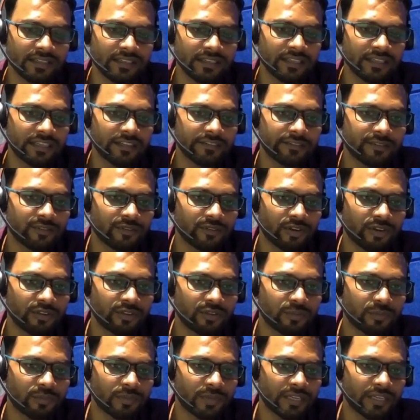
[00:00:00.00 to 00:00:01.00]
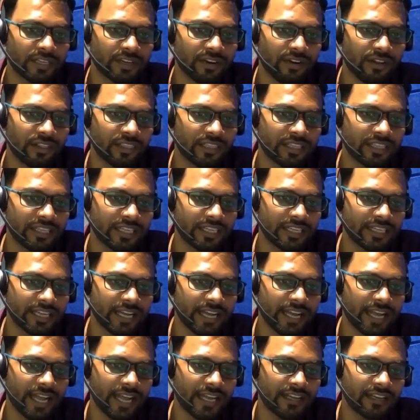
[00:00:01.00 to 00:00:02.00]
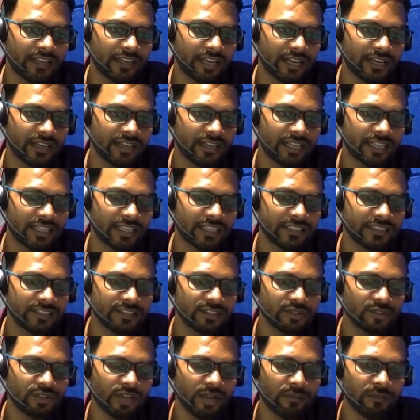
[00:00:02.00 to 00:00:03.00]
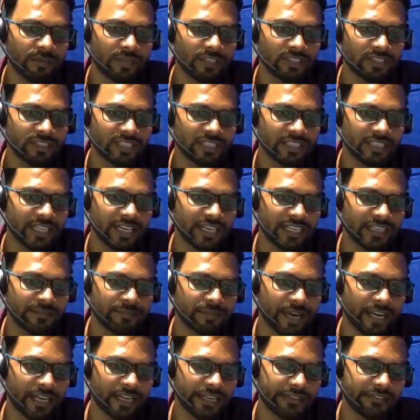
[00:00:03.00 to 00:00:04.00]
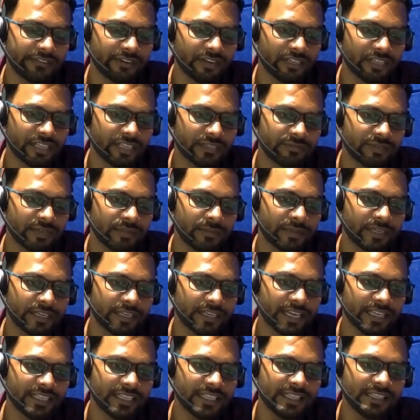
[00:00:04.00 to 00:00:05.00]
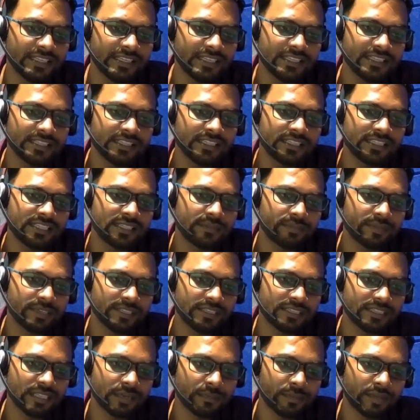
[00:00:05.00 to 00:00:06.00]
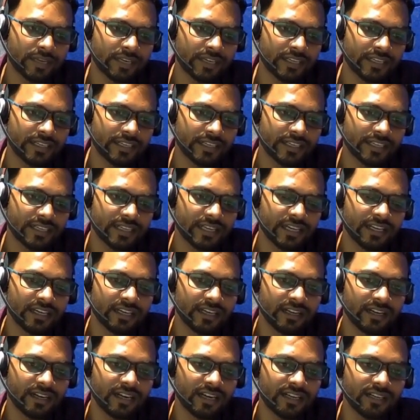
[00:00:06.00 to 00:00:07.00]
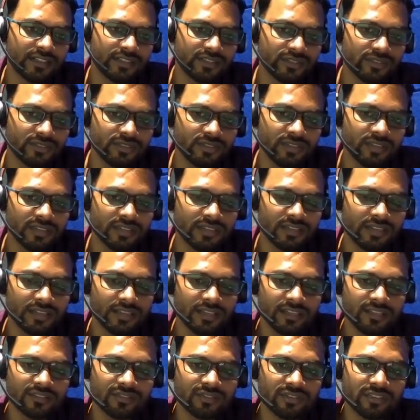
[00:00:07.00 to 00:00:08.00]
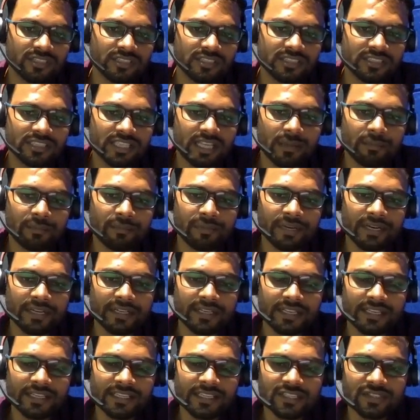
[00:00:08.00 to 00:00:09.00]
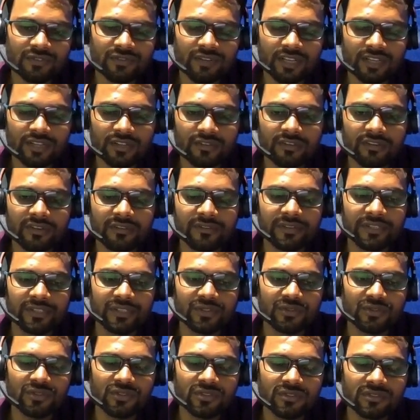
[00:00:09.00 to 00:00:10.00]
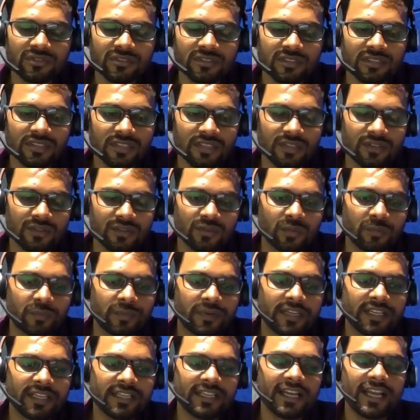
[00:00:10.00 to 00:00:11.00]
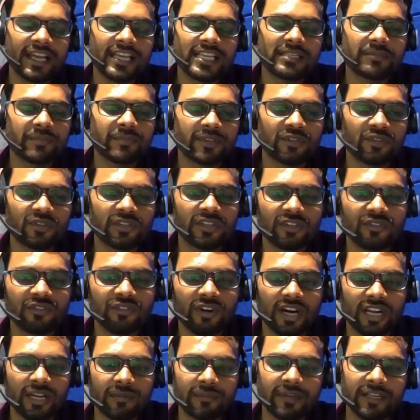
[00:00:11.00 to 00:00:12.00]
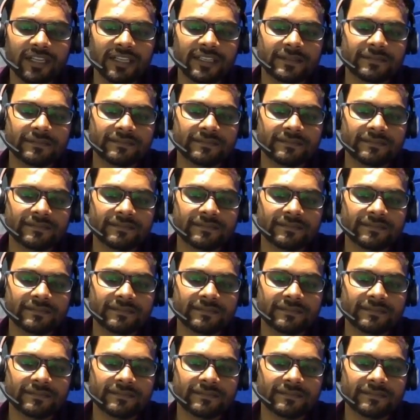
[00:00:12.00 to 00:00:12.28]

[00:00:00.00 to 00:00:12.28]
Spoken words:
If you want to print all the data and nothing you have mentioned, that by default it will print as a space separated data. Understood? So this separator is equal to will be used to print as per your requirement.